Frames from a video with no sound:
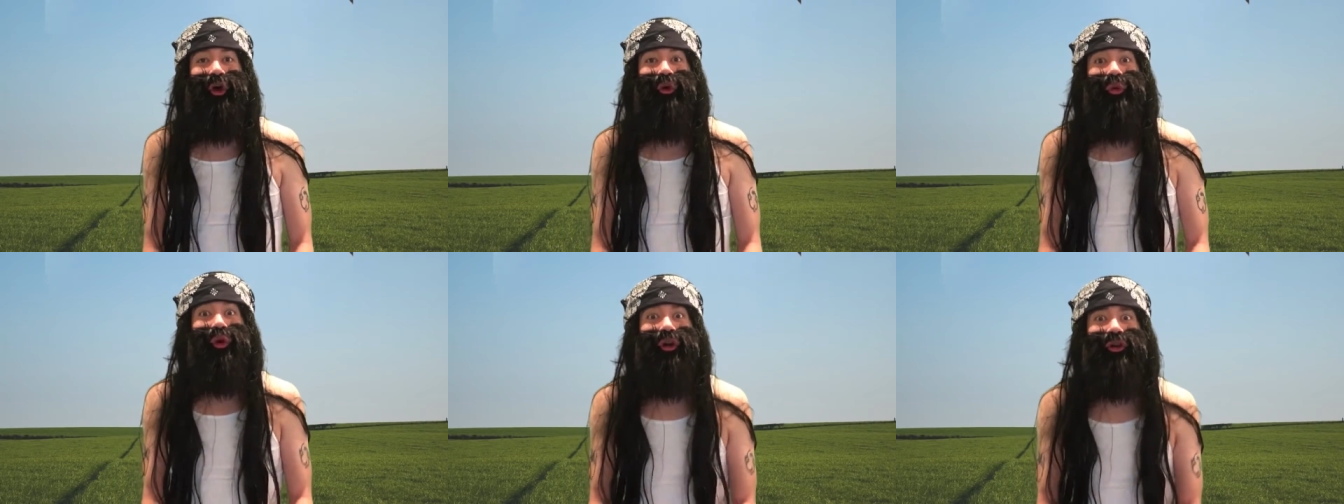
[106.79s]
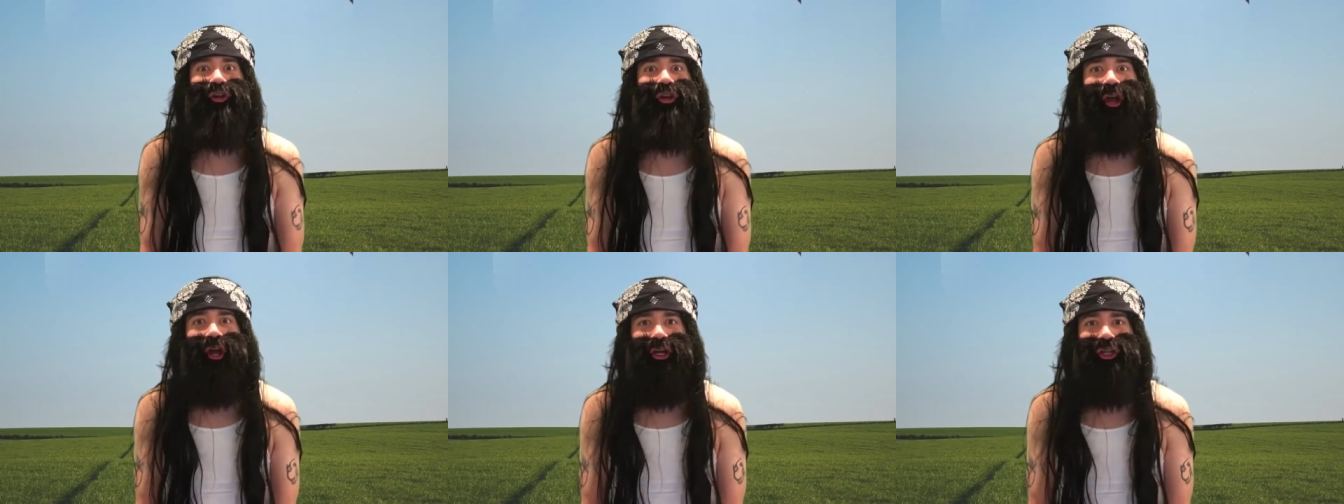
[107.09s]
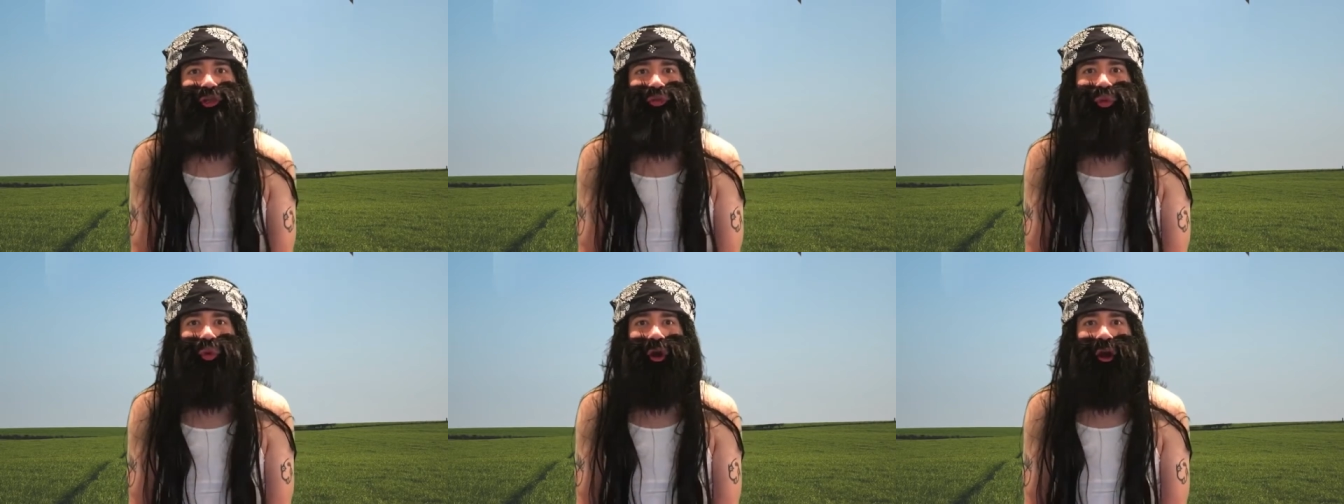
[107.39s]
Well,
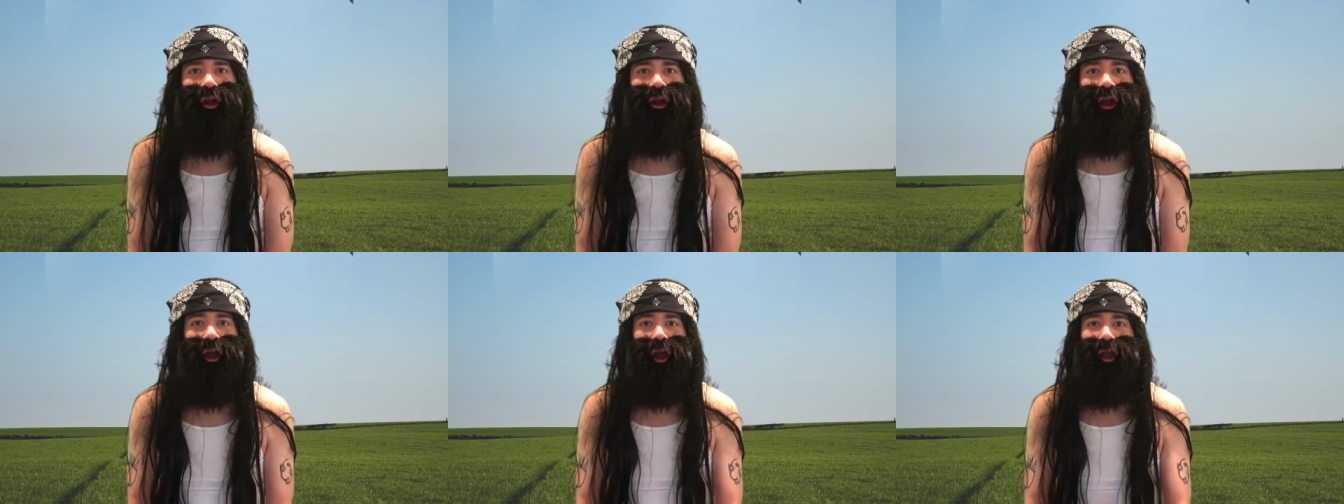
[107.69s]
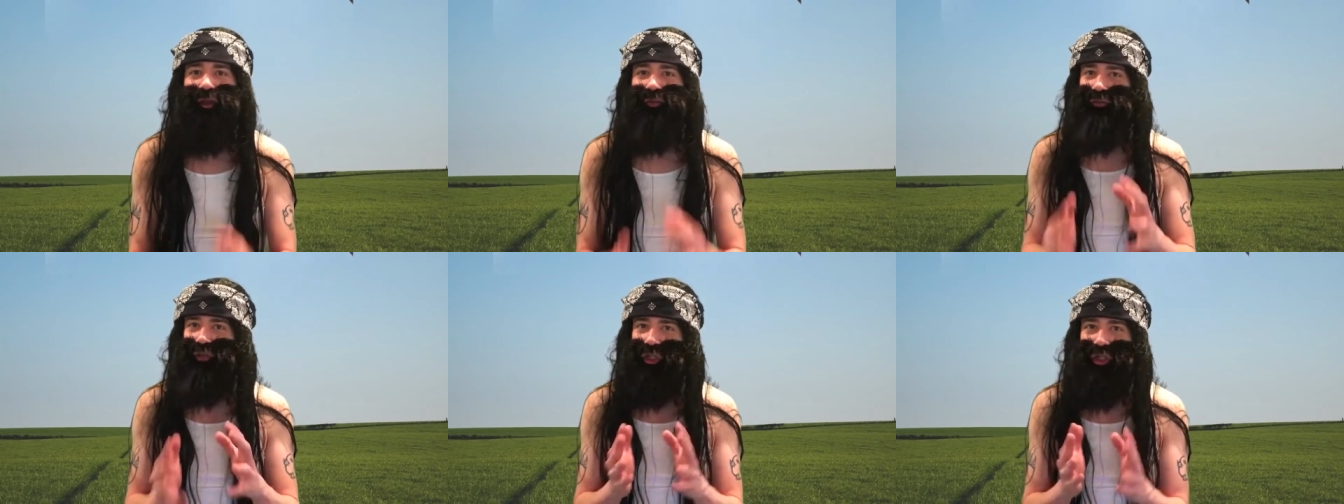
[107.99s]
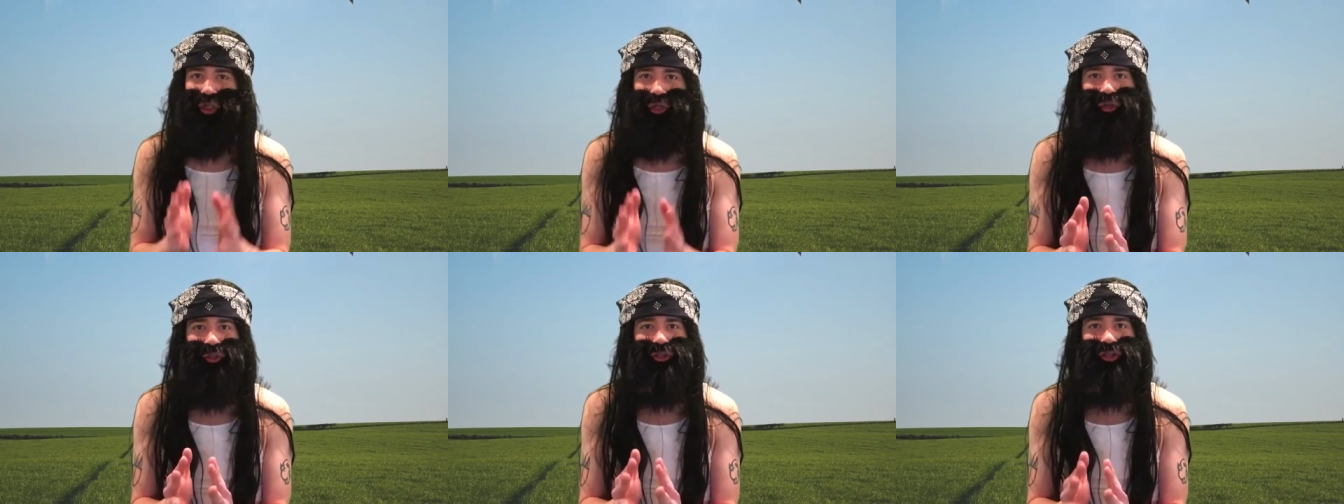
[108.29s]
guess what? I have a
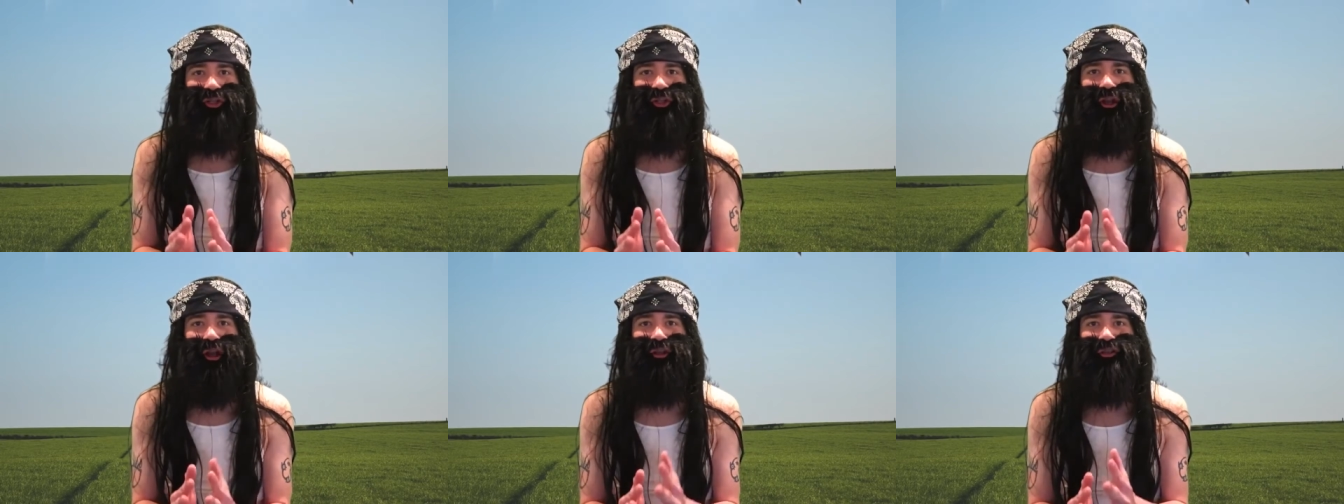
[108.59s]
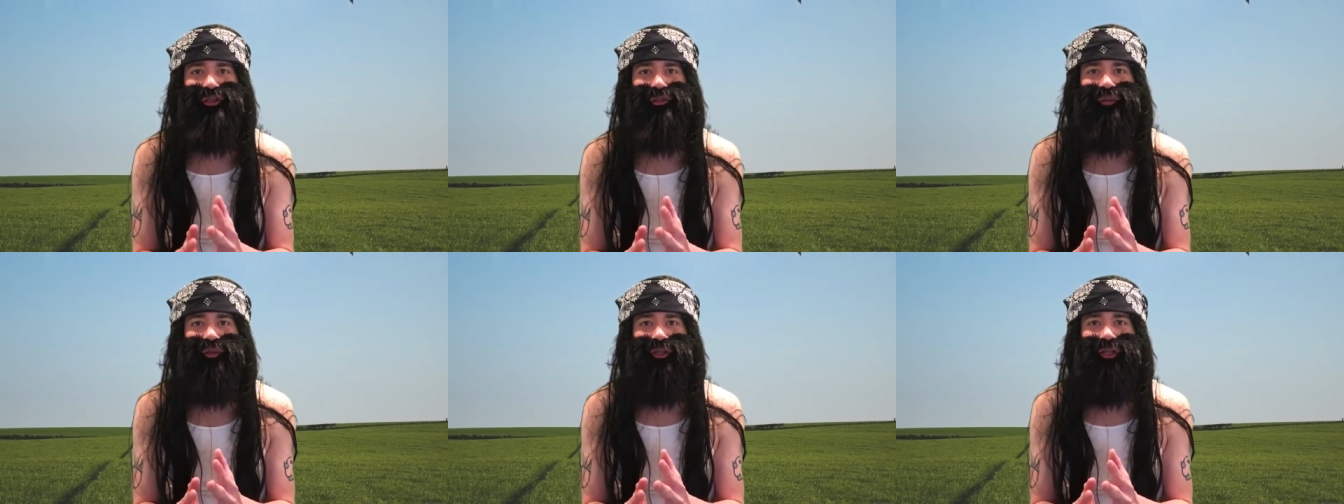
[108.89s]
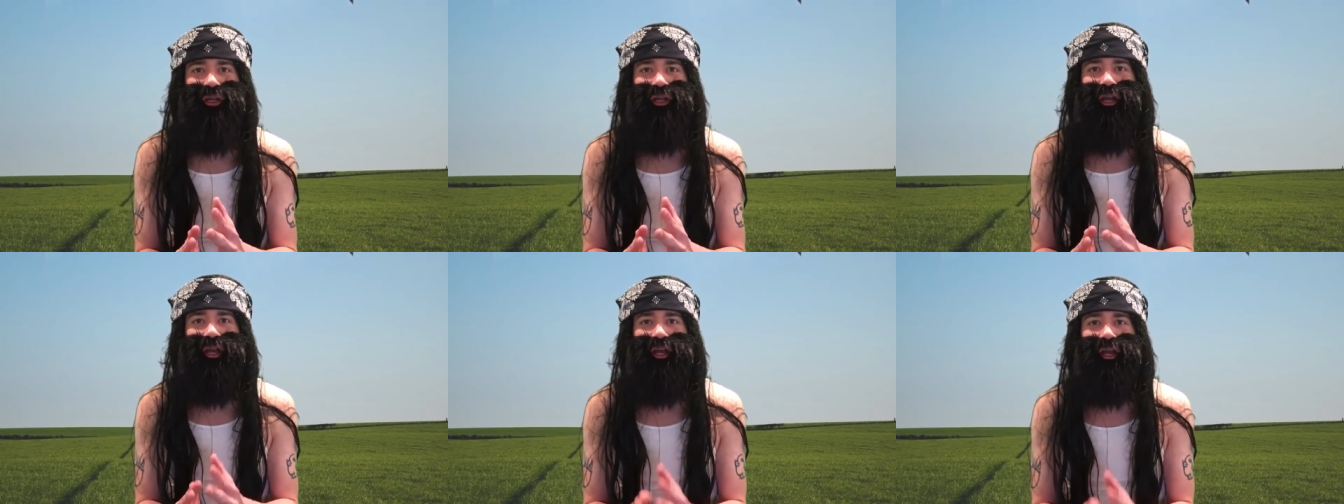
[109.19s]
huge announcement
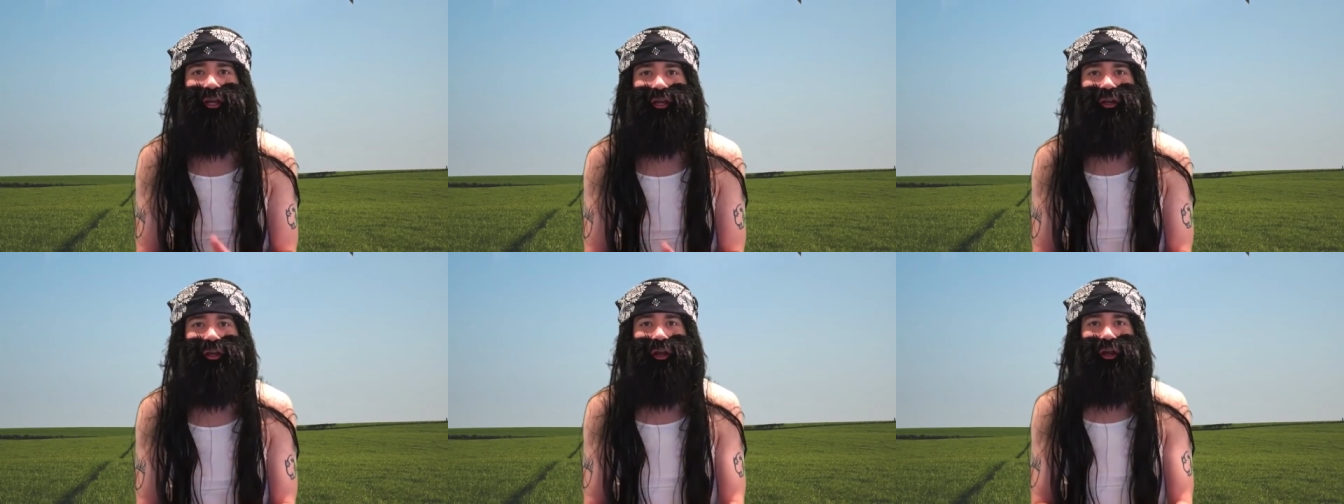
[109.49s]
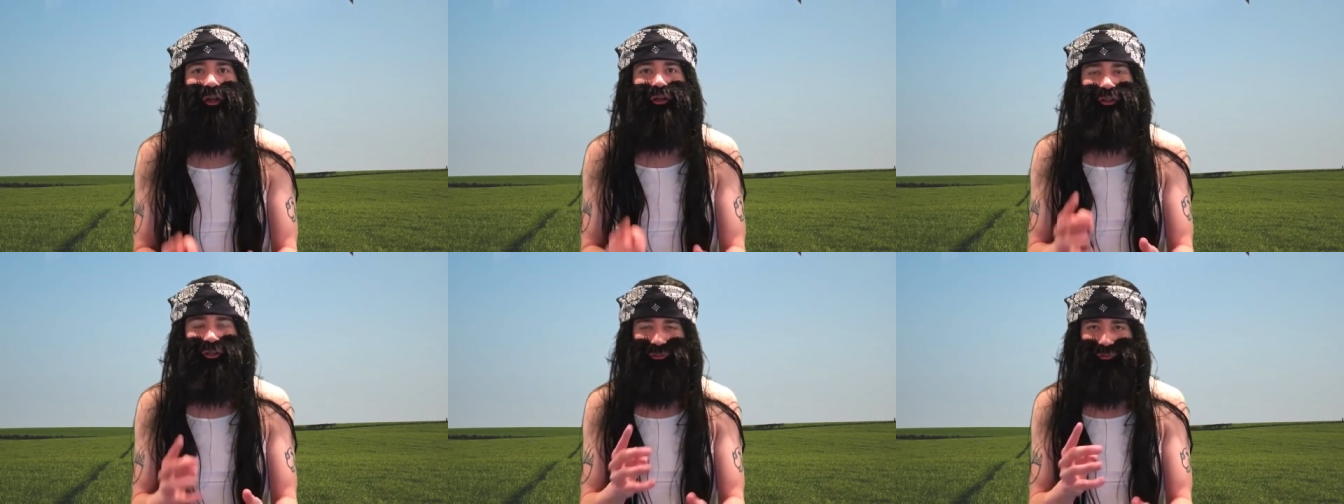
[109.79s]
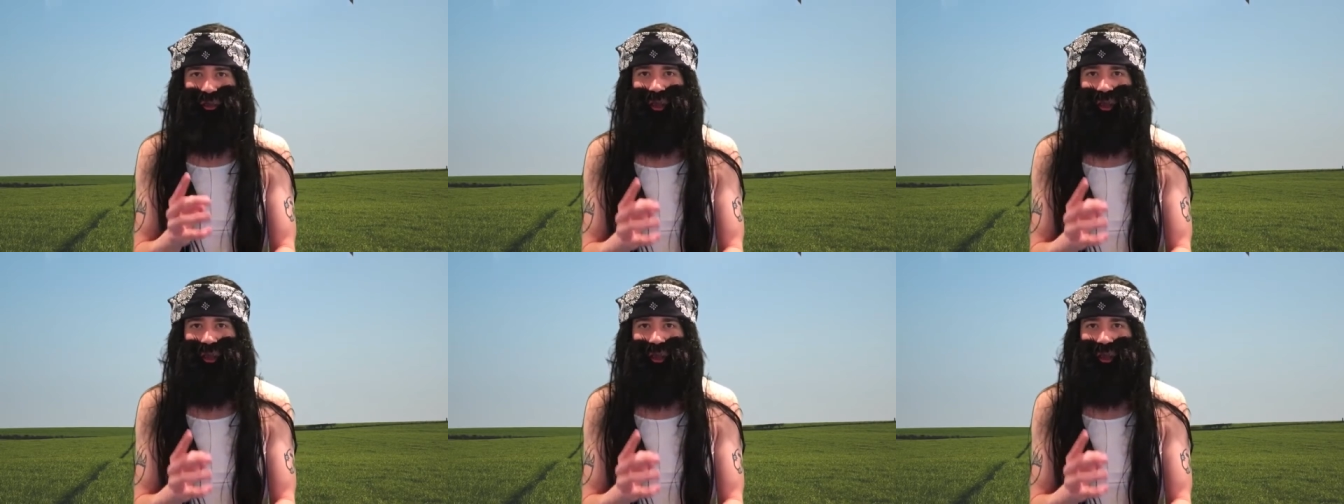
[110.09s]
tonight to